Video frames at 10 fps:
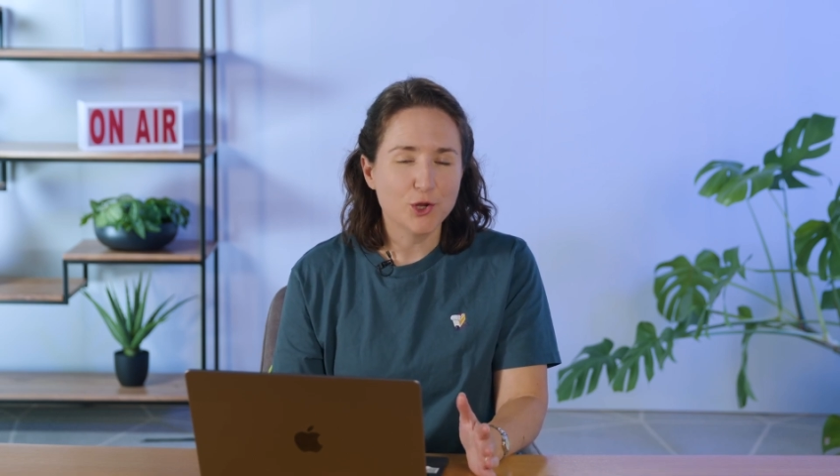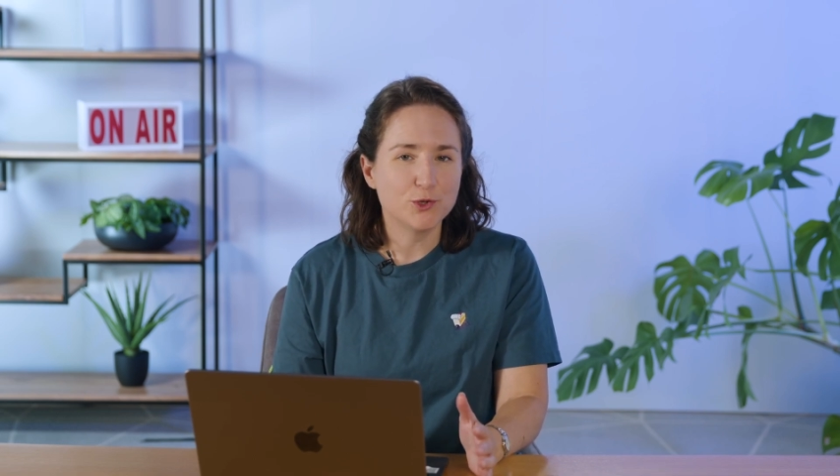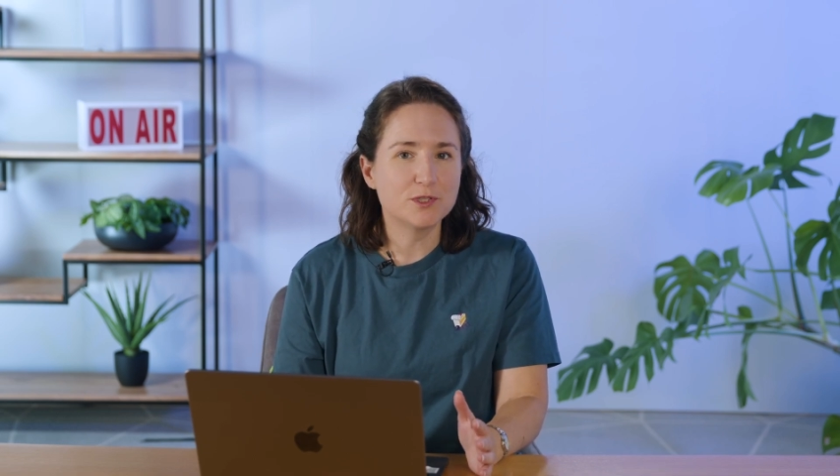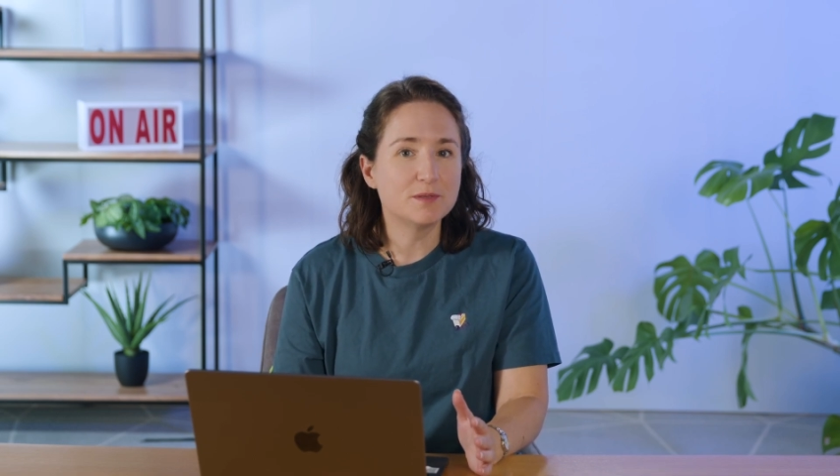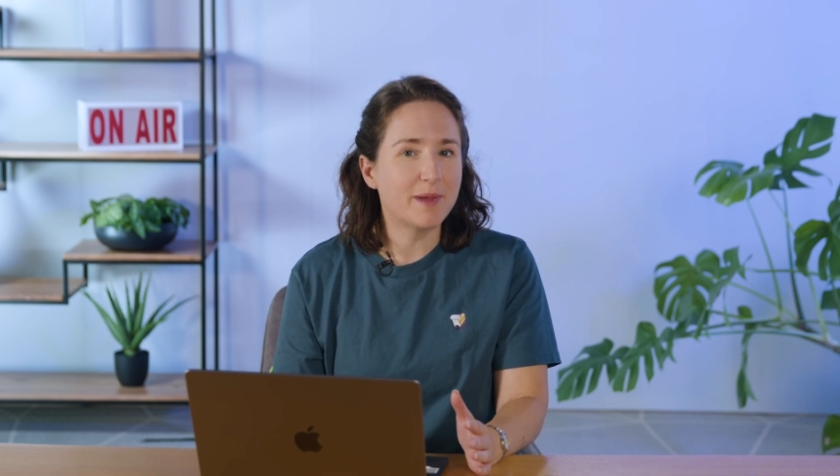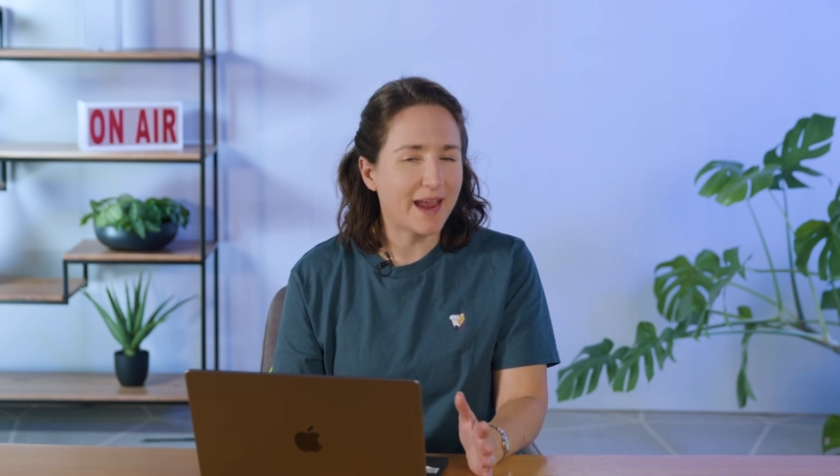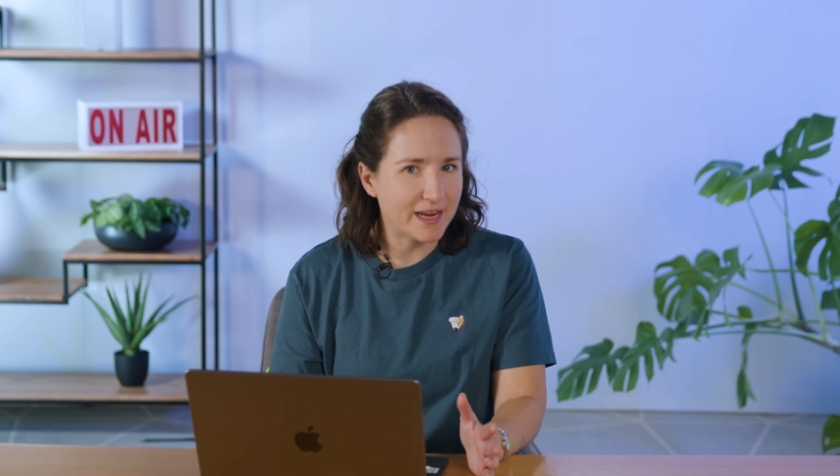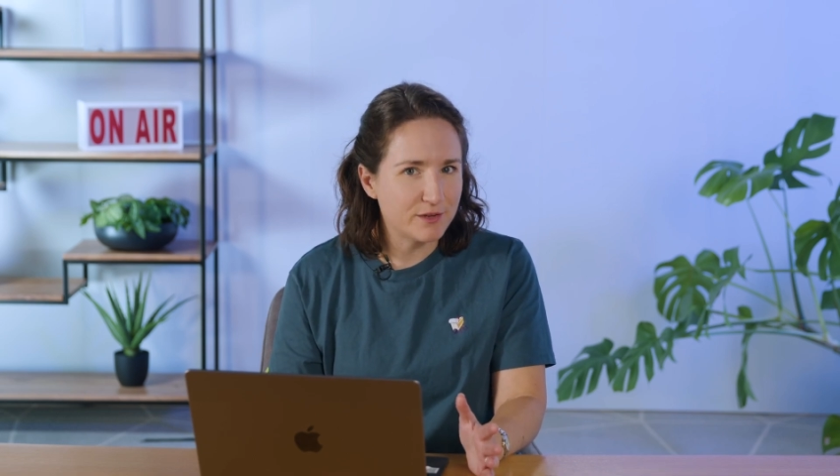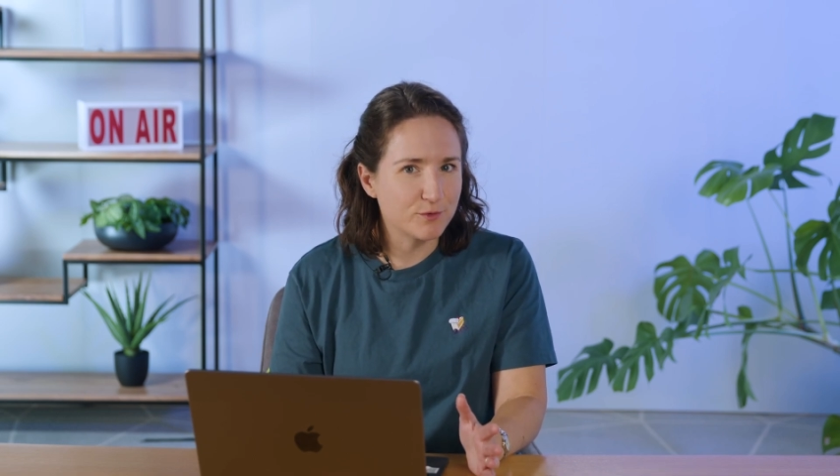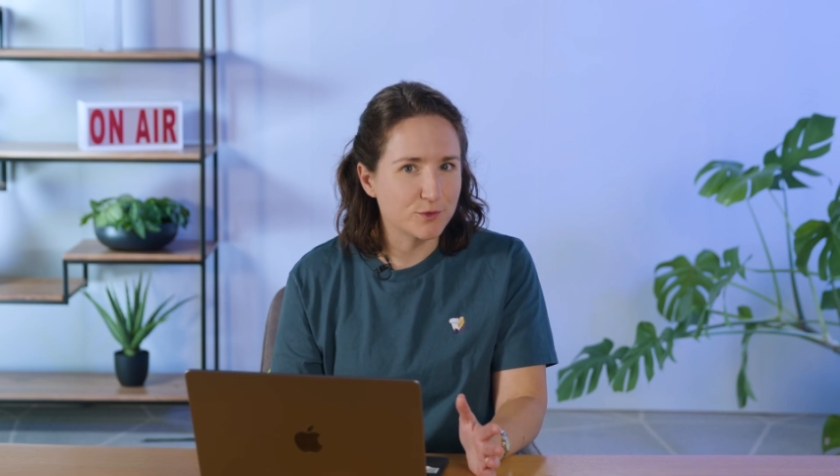using
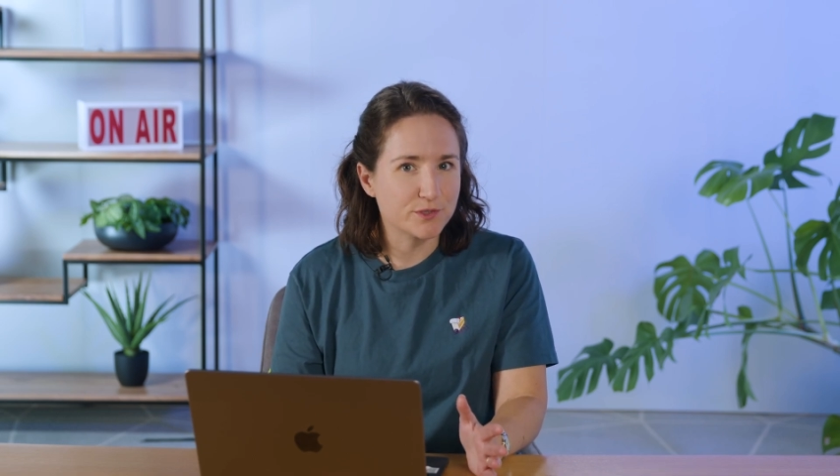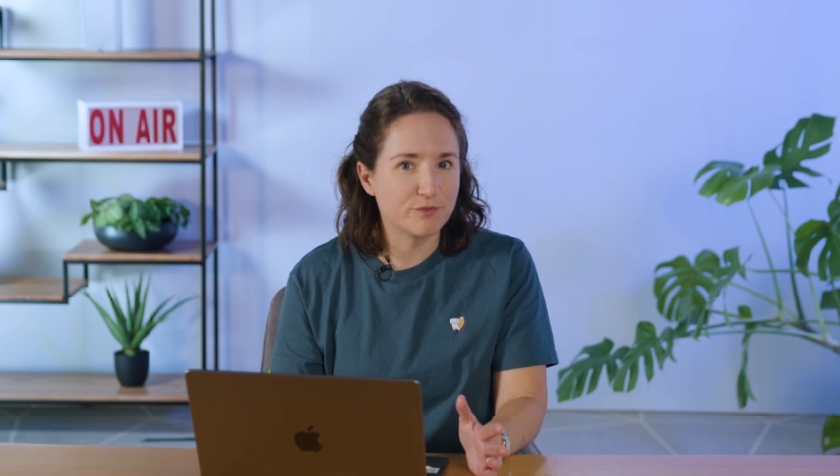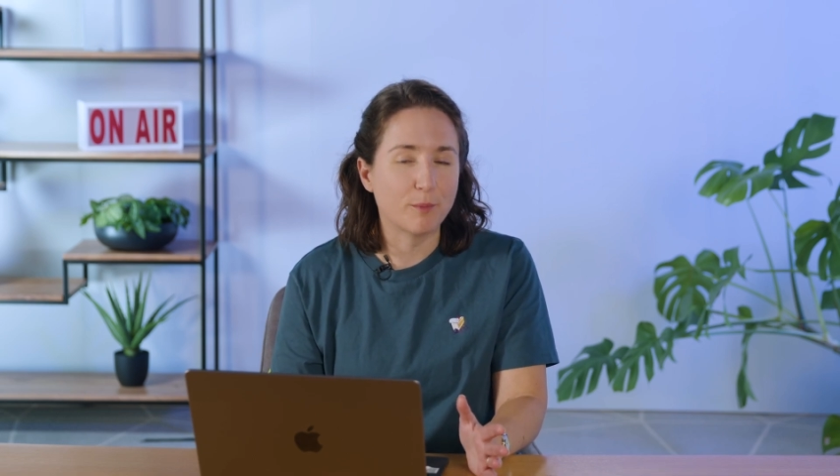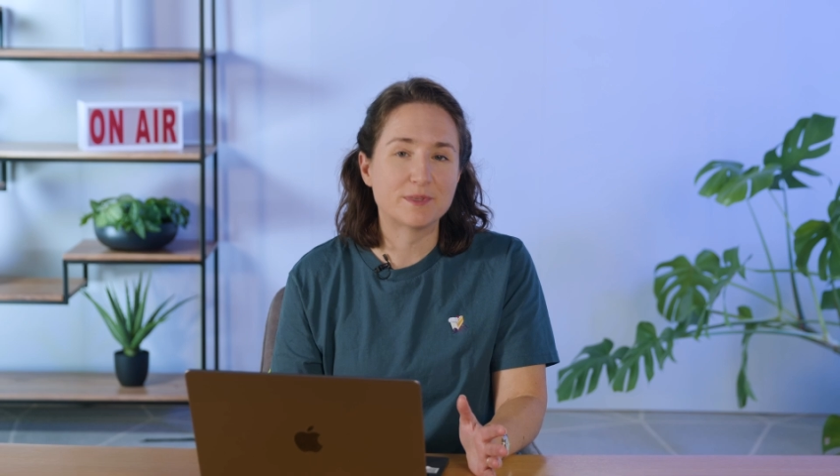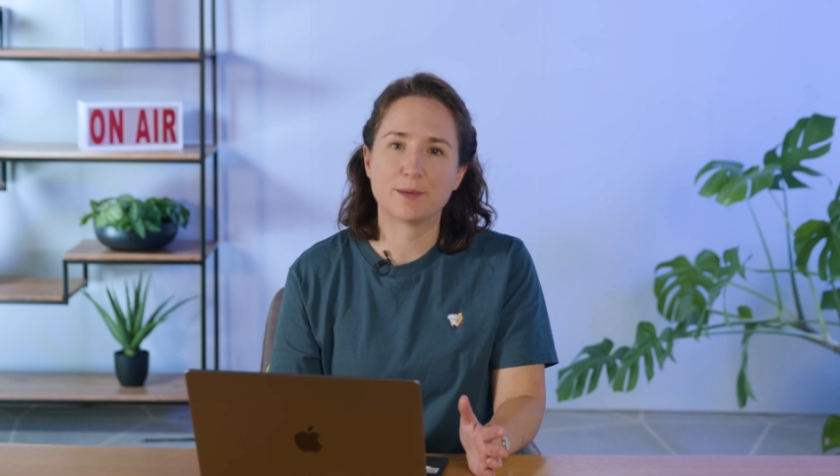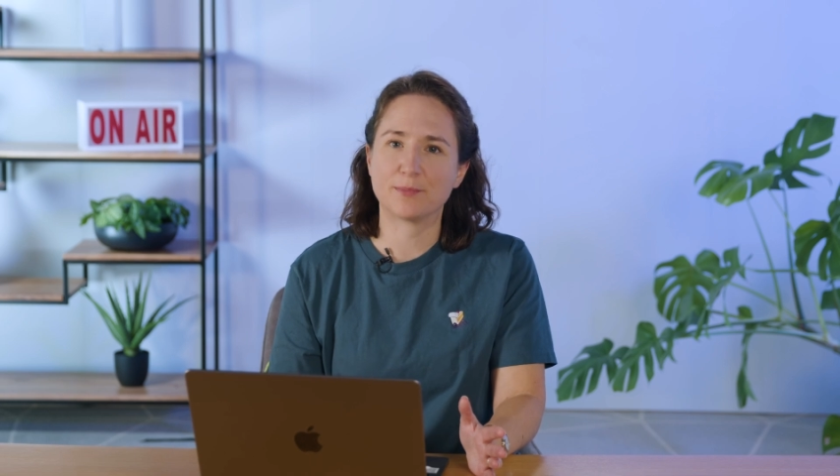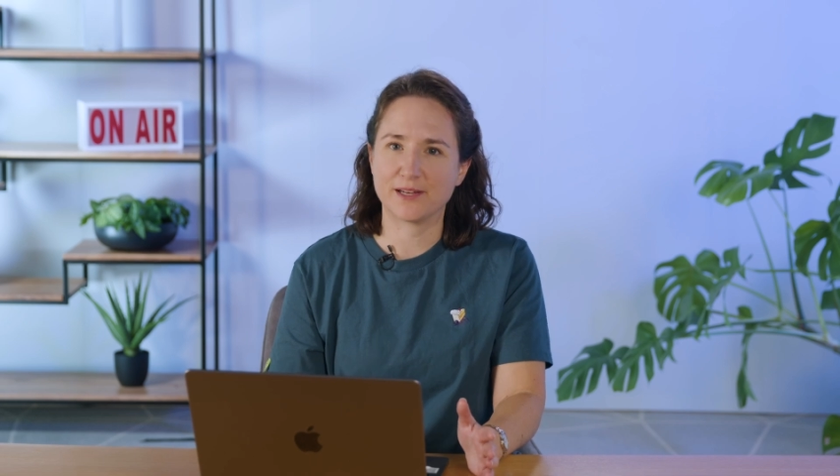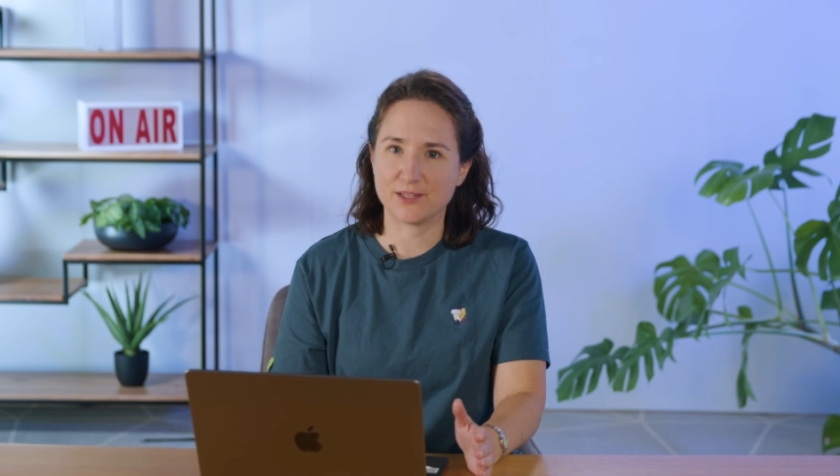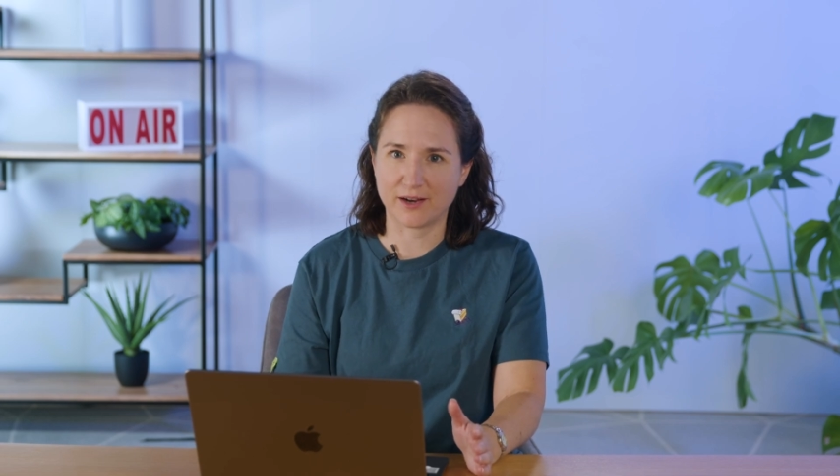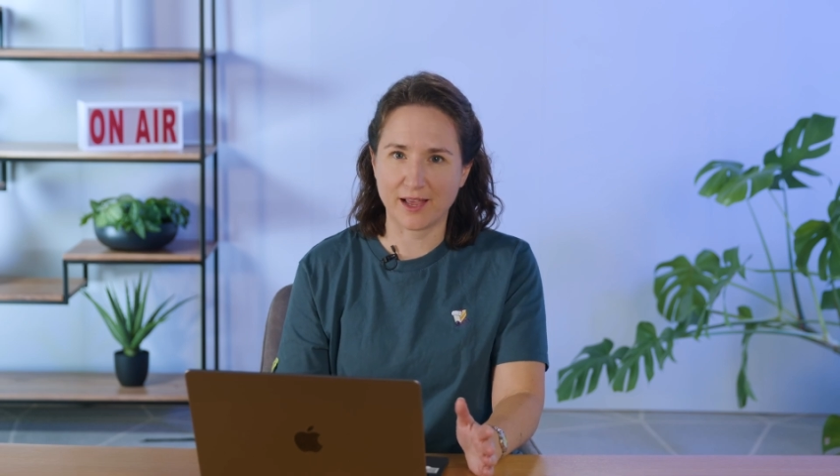behaviors from
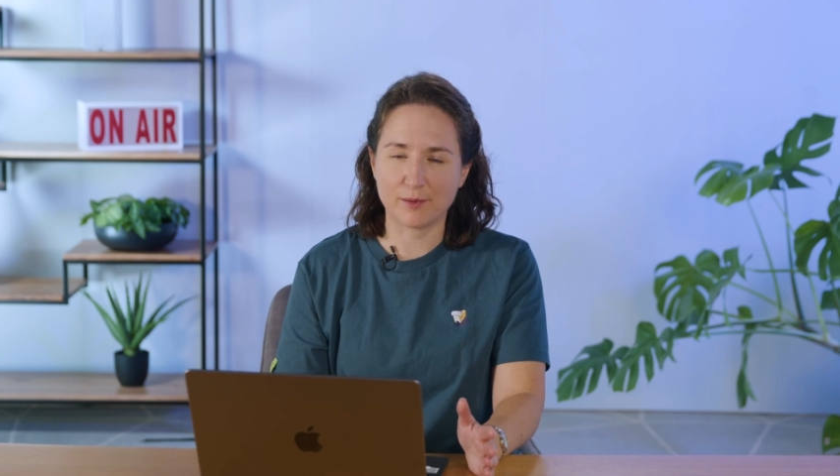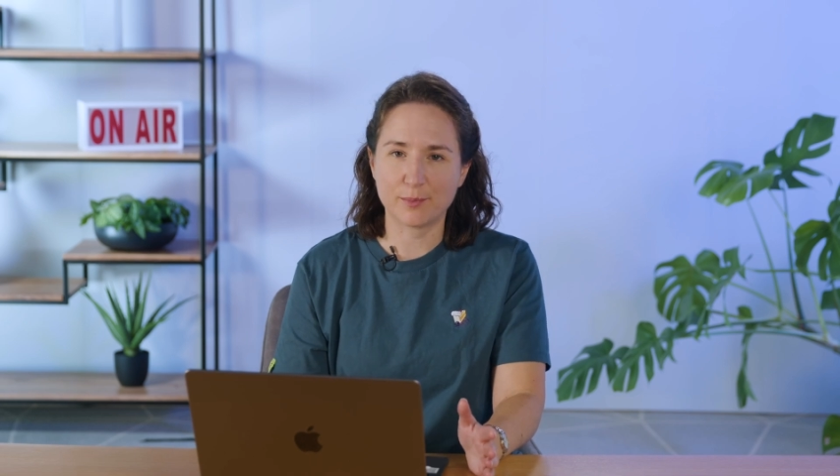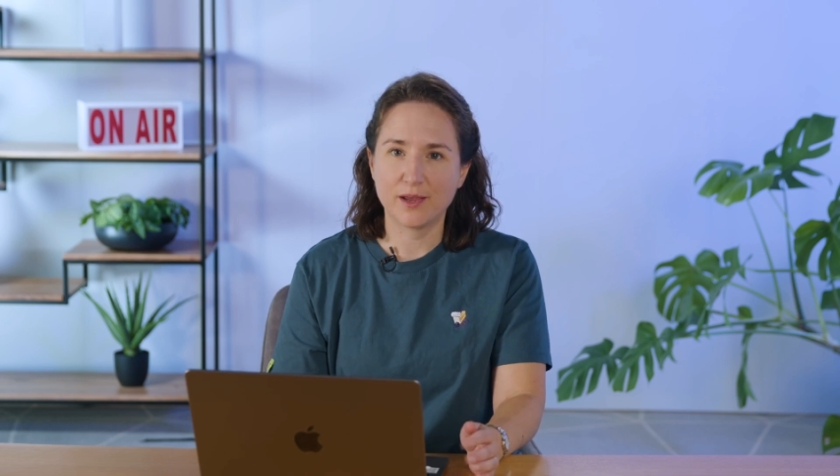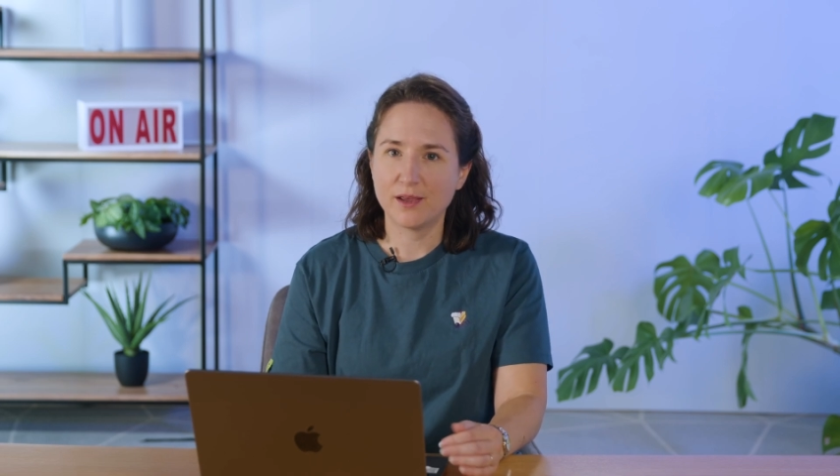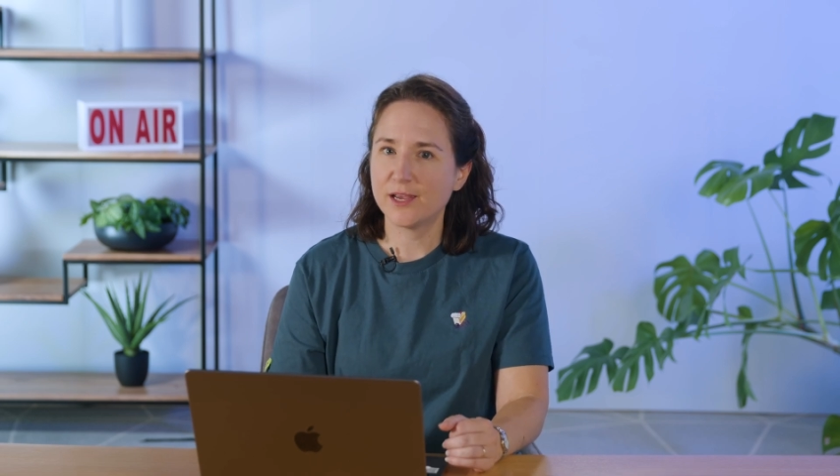templating.app.